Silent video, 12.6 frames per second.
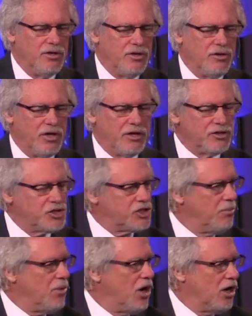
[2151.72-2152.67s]
Do you think there's
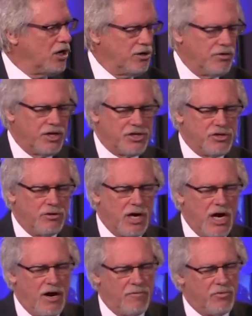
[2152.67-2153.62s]
some hunger that you
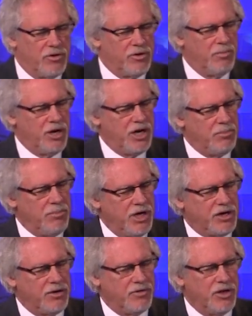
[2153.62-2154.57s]
have where the mighty
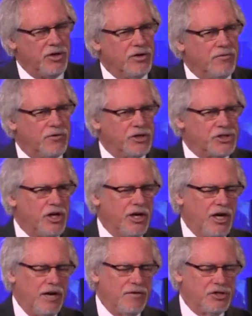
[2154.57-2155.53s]
maker of the universe
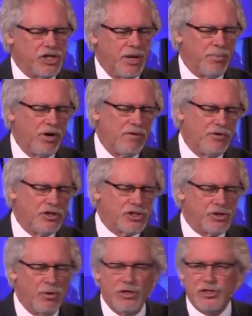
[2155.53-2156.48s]
and the shepherd of your
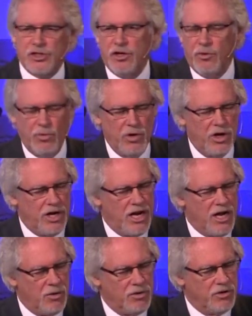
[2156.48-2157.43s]
soul is going to run
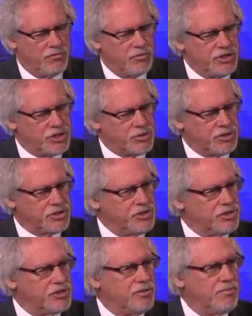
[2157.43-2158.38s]
out of
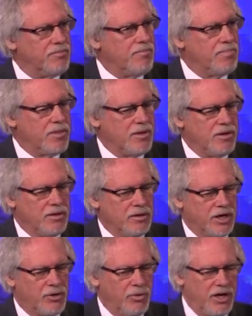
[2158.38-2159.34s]
resources?
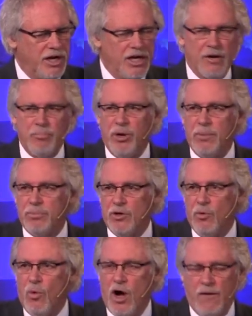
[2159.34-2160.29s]
Like running out of
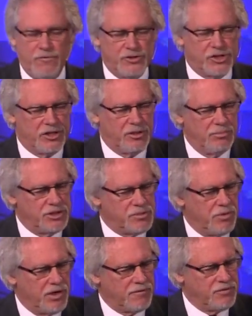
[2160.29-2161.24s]
pumpkin waffles at the
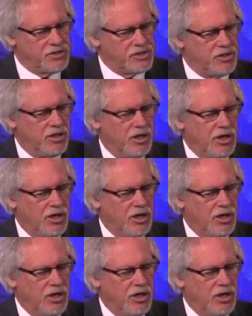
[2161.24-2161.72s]
men's breakfast.